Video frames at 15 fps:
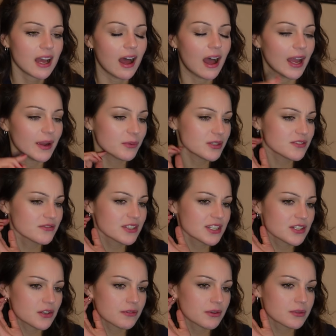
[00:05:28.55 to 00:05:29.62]
I wasn't really
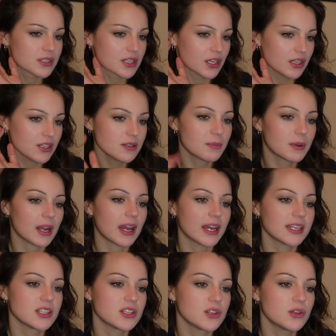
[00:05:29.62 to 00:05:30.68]
sure if it was good, but I
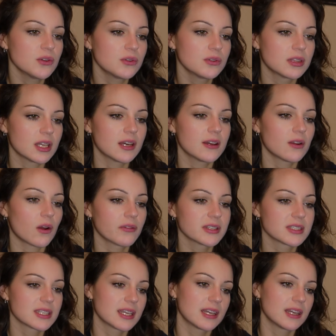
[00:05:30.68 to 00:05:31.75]
knew that
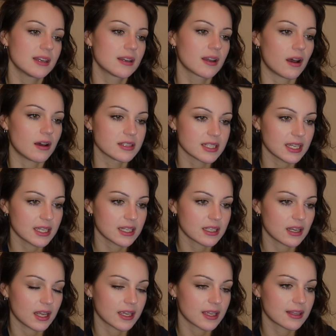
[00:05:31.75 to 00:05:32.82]
obviously he can't take, and
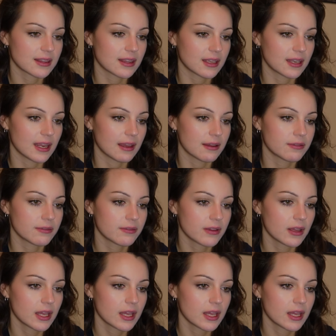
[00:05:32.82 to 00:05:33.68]
like that if